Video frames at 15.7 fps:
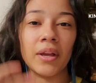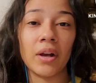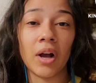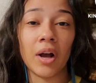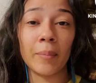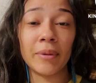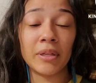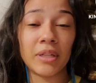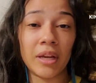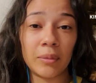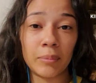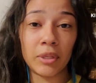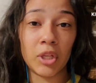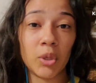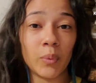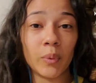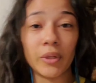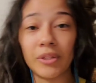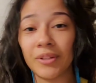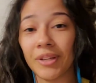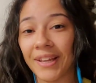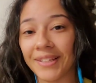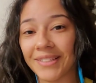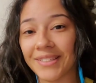Comment down below what
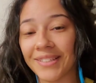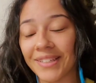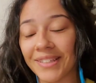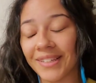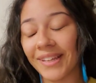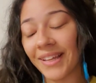you'd like to see